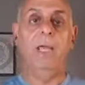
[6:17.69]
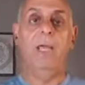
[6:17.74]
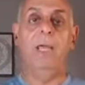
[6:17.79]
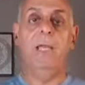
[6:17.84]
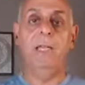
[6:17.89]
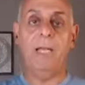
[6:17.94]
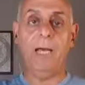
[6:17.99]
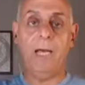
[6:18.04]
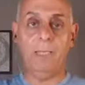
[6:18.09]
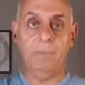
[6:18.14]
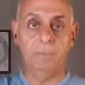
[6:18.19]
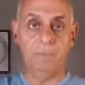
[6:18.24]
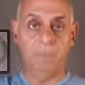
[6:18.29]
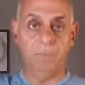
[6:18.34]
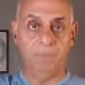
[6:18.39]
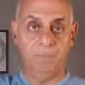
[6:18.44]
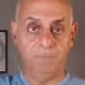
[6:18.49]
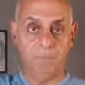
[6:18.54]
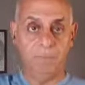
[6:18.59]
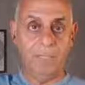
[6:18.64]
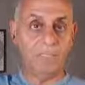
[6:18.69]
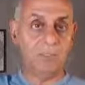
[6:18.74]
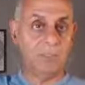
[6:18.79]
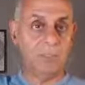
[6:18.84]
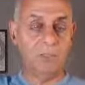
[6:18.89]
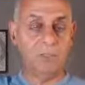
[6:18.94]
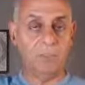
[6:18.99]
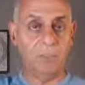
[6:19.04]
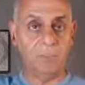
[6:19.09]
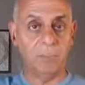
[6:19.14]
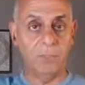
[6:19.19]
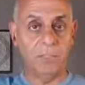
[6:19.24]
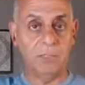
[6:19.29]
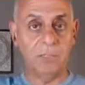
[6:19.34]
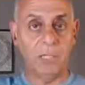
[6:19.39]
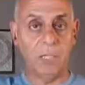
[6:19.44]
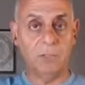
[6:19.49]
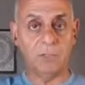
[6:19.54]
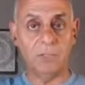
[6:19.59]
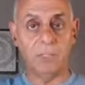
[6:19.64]
and not mentally
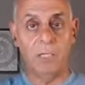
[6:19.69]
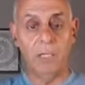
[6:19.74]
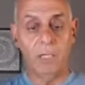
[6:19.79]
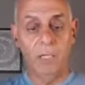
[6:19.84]
someplace else.